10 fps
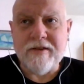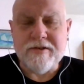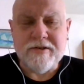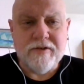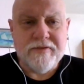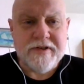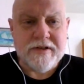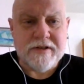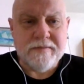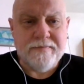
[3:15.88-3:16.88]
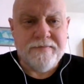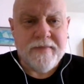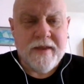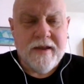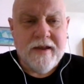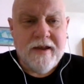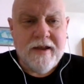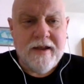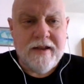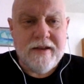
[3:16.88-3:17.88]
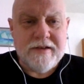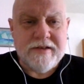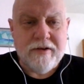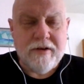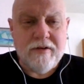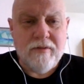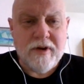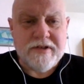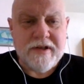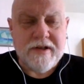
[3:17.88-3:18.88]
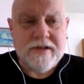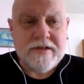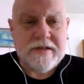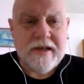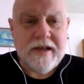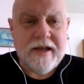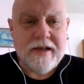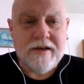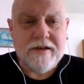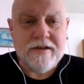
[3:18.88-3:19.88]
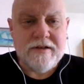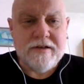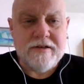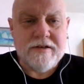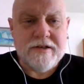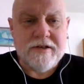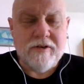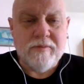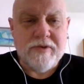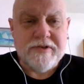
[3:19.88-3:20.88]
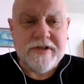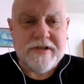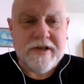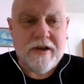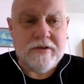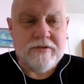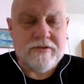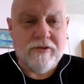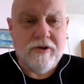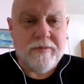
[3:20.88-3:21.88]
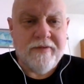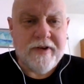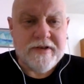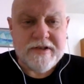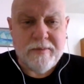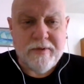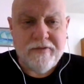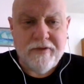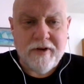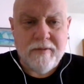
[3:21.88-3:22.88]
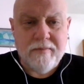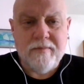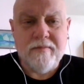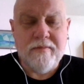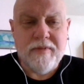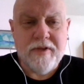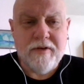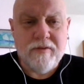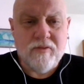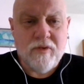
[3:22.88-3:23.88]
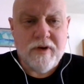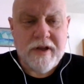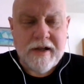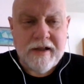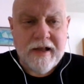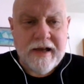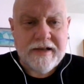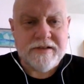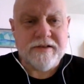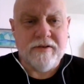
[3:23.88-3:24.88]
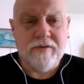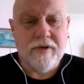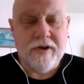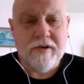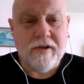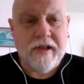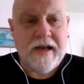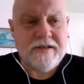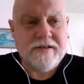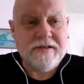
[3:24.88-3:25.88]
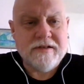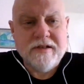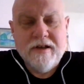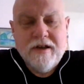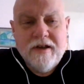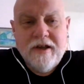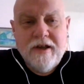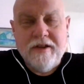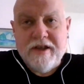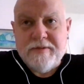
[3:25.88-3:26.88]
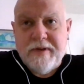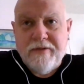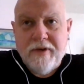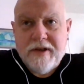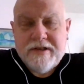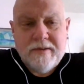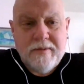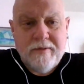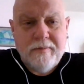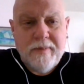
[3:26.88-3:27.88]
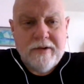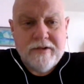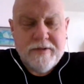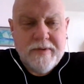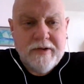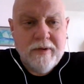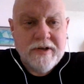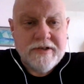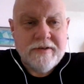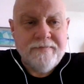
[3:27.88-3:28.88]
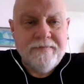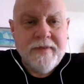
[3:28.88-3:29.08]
serf system in this era. Russia is, and so most of these characters grow up very separate from their own working class, their own underclasses. They speak French, some of them barely speak Russian,